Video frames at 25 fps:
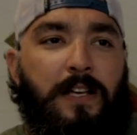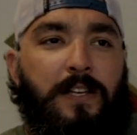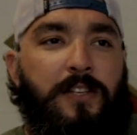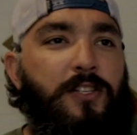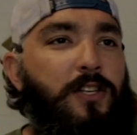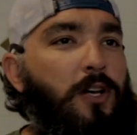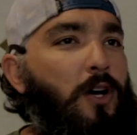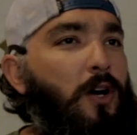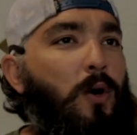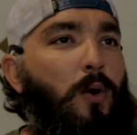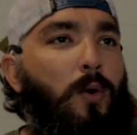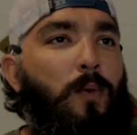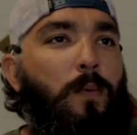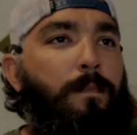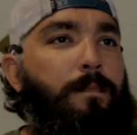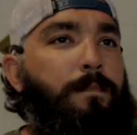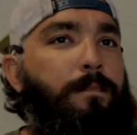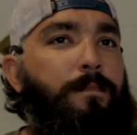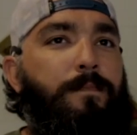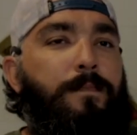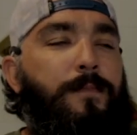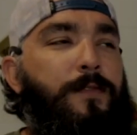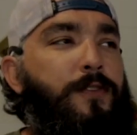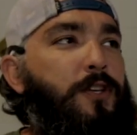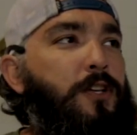So
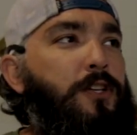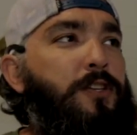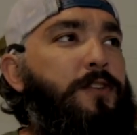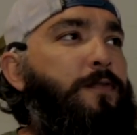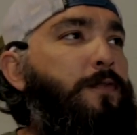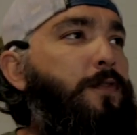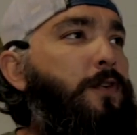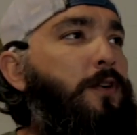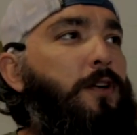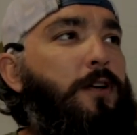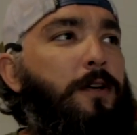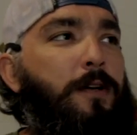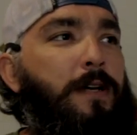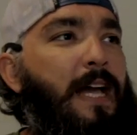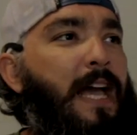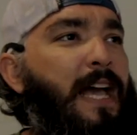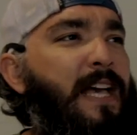just for